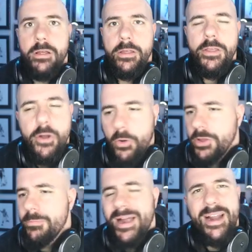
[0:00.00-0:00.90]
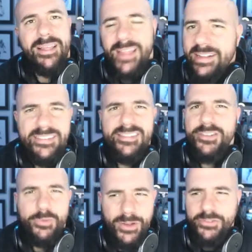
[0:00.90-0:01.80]
You know, you might not like the
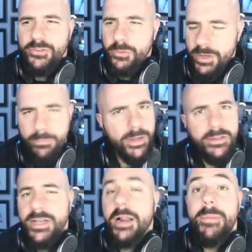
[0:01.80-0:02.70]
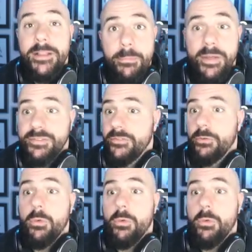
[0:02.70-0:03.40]
situation you're in, but you got to make the best of it.